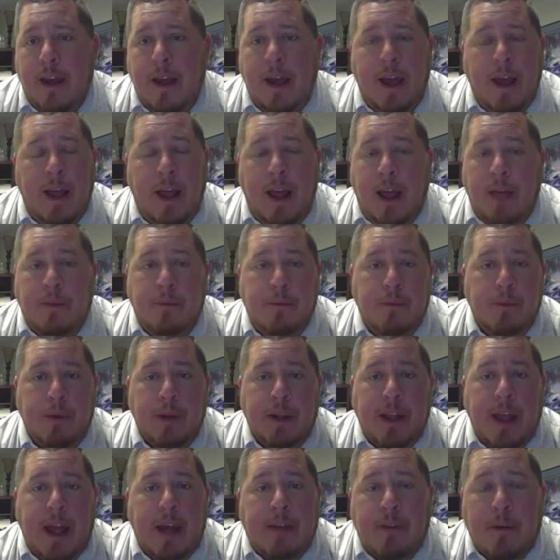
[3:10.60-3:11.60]
and
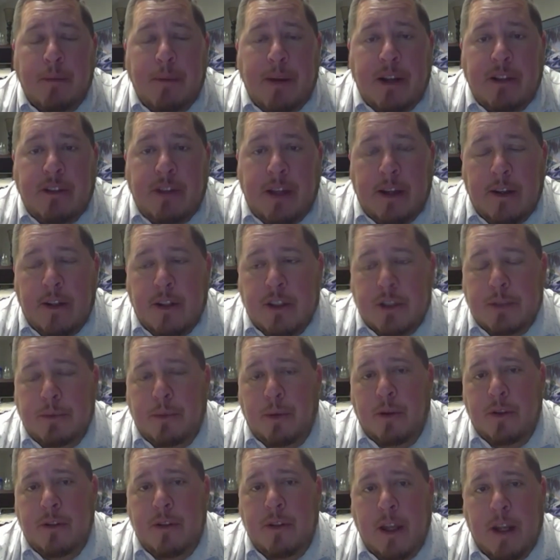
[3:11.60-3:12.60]
really everybody's
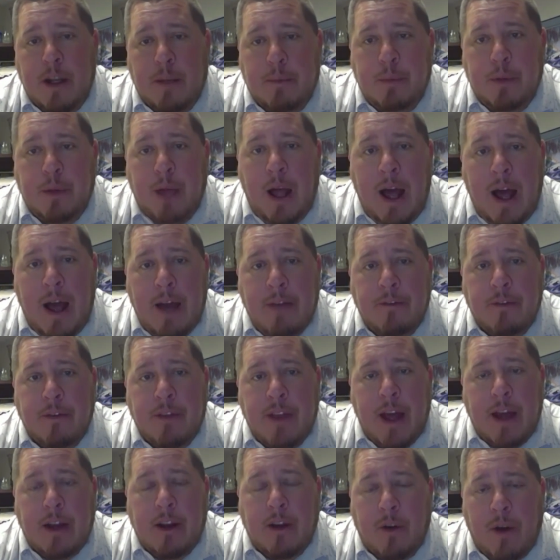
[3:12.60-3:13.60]
eligible can apply for
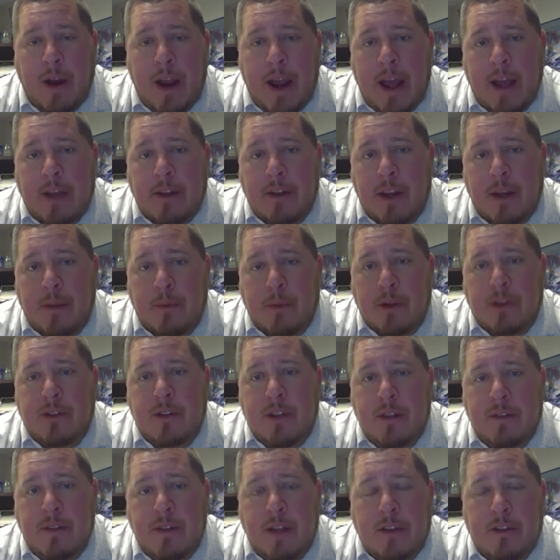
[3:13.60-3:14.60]
that grant and
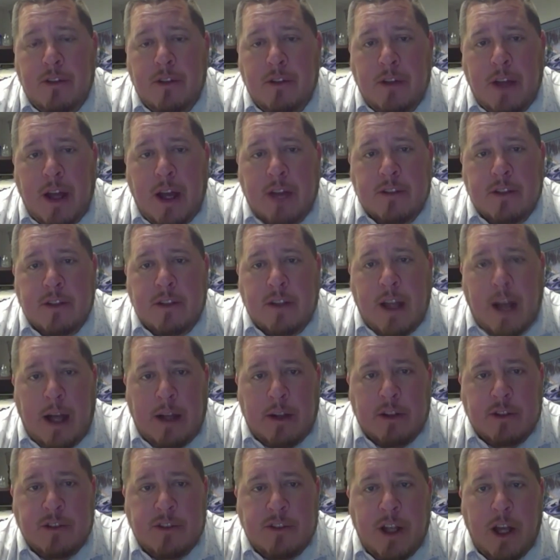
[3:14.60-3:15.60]
receive that
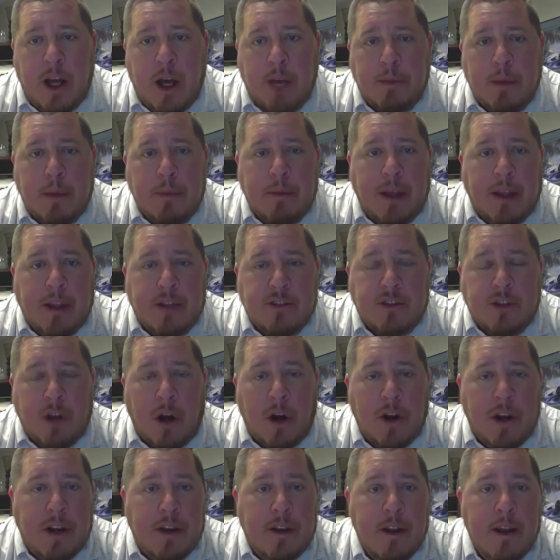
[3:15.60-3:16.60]
$2000 to help them get
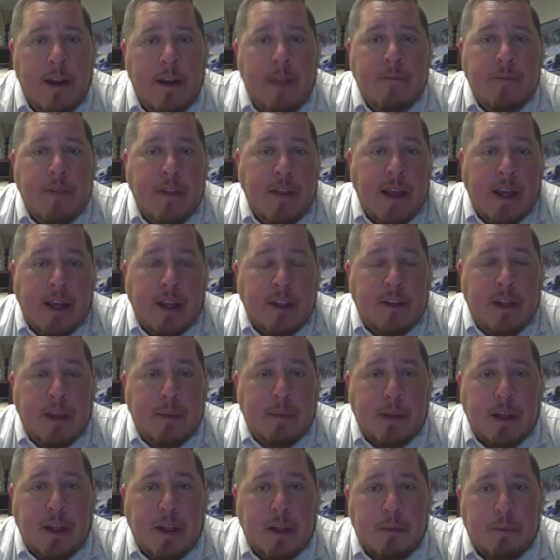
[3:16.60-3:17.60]
started and they can
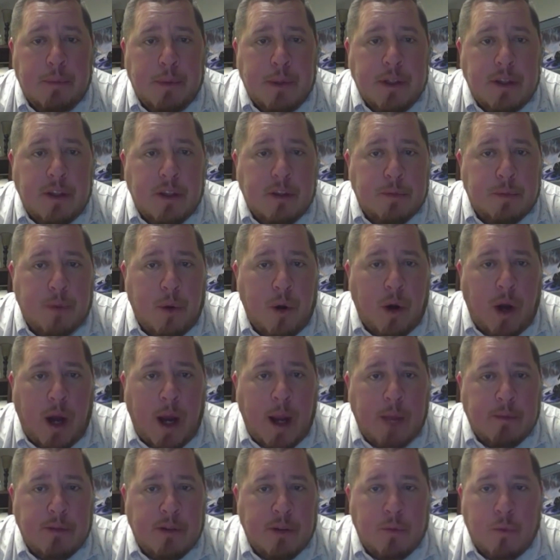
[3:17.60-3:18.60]
typically complete those
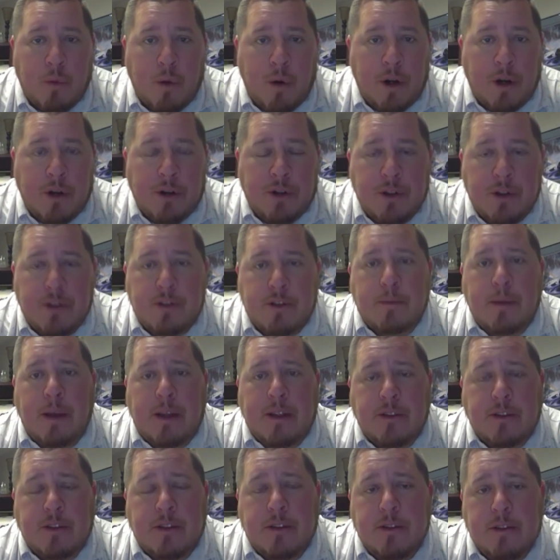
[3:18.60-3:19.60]
programs in one or two
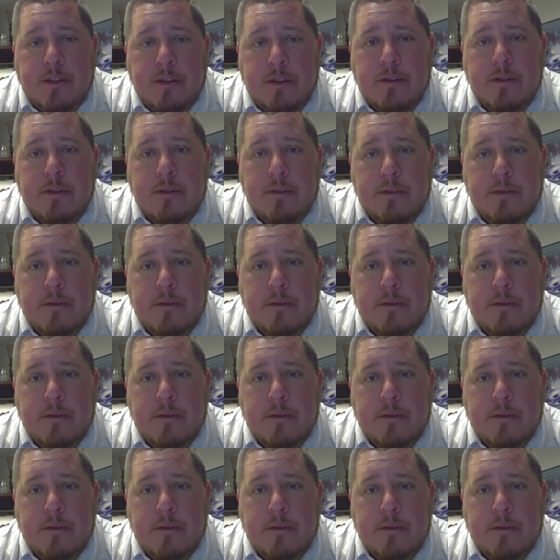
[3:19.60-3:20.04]
semesters